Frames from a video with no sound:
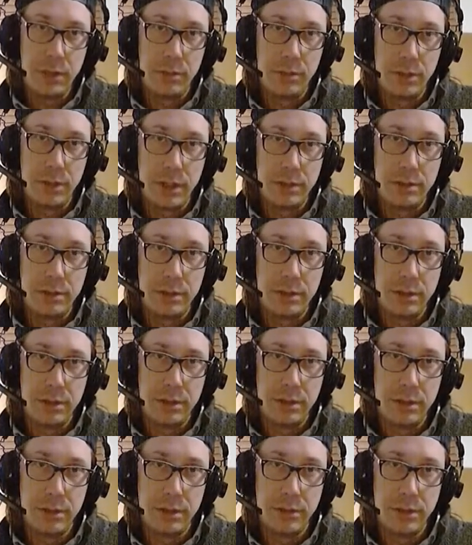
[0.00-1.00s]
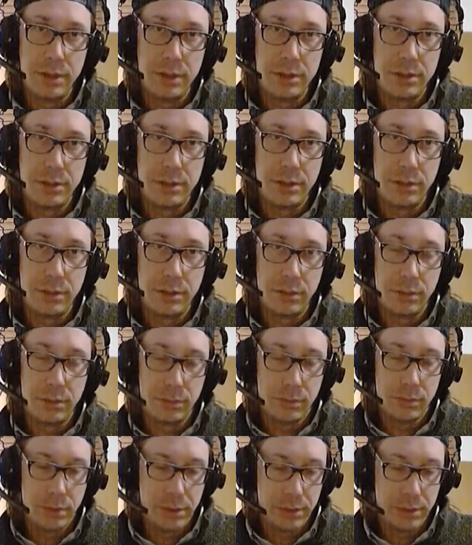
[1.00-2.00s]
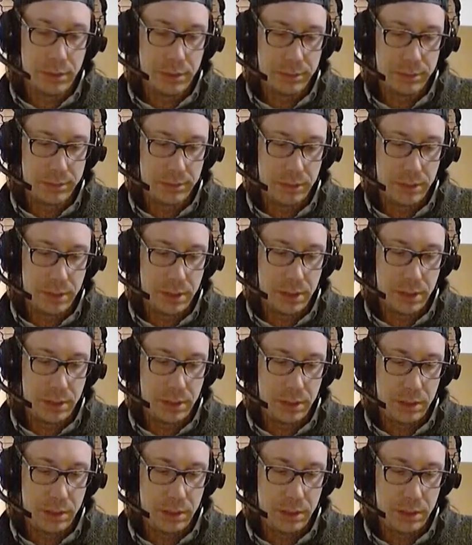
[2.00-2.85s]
price to earnings ratio, or one that I was looking at,